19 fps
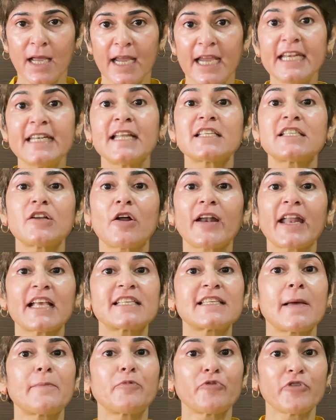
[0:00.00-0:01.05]
He does not
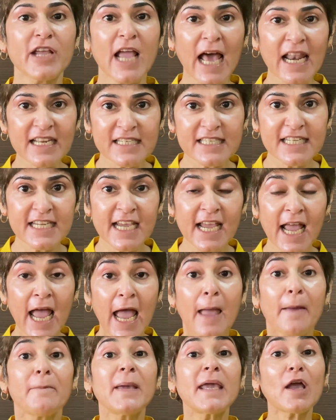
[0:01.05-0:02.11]
accept reality
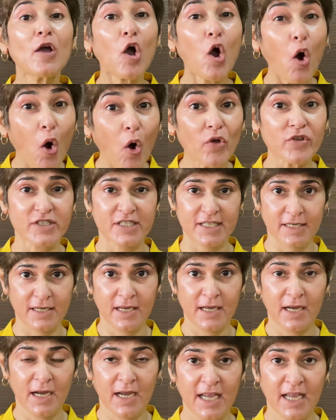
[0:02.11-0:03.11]
because